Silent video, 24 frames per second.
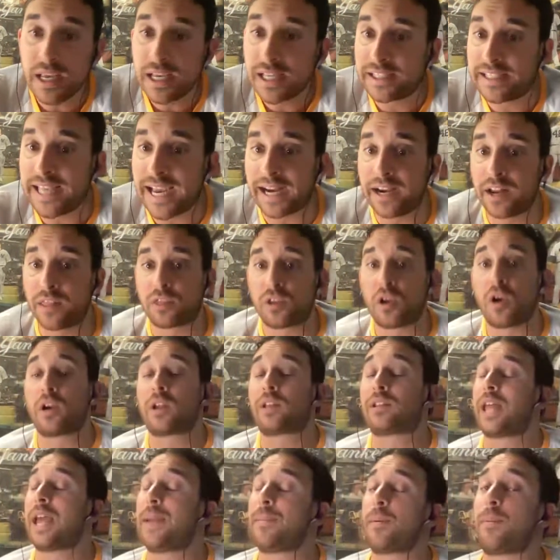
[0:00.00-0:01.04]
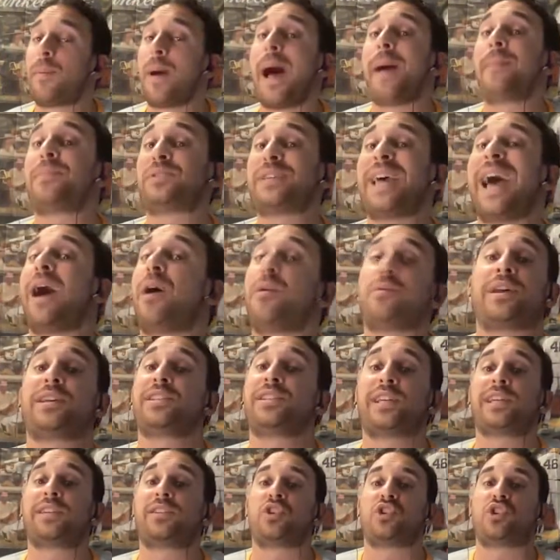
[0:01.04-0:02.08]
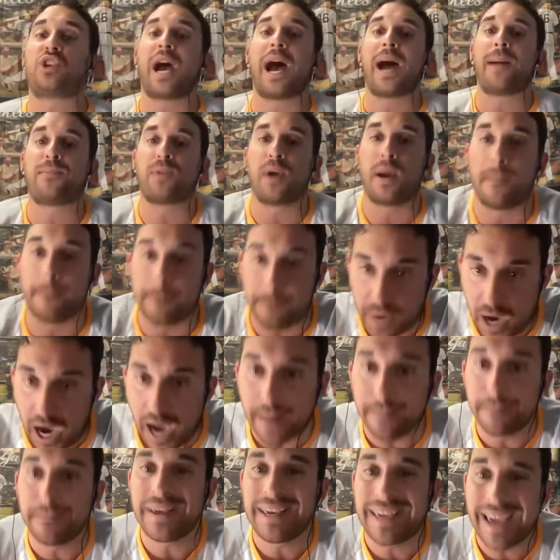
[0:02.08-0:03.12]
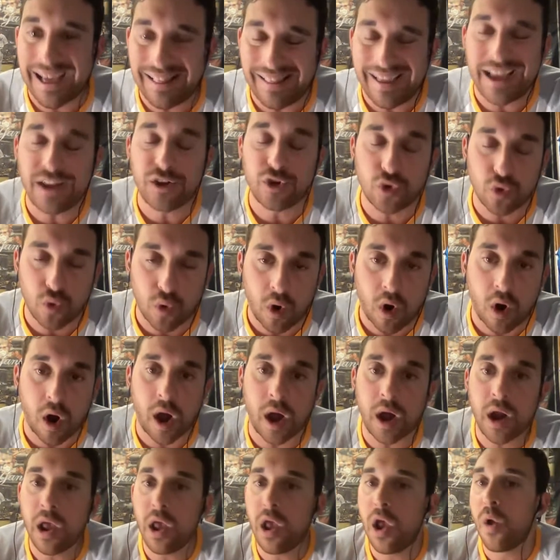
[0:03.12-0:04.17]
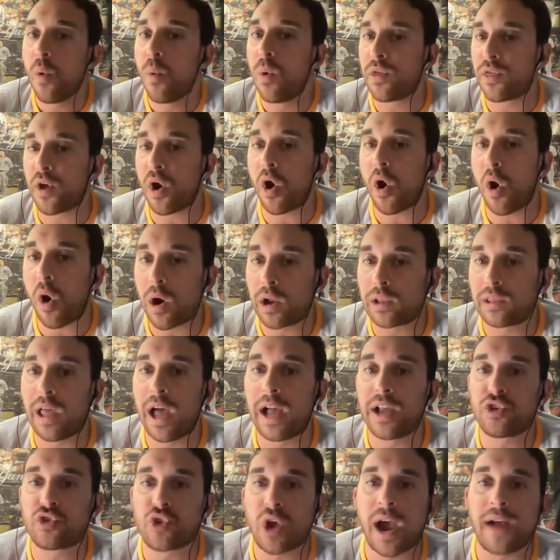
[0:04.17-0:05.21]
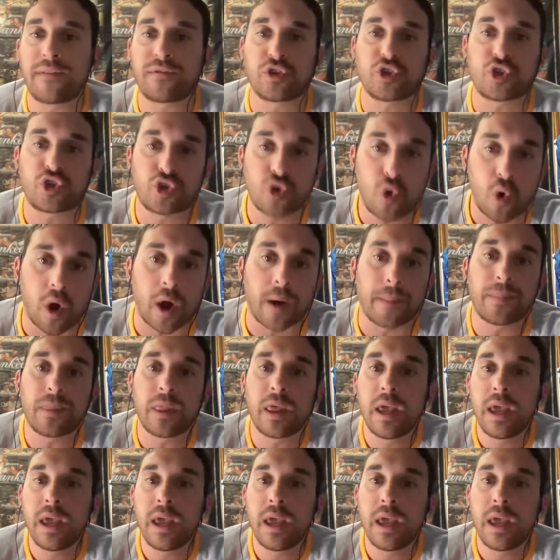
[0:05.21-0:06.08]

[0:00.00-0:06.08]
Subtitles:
Second and third, Gleyber pops out, doesn't get the job done. But Miguel Andujar, with a hard line drive to short,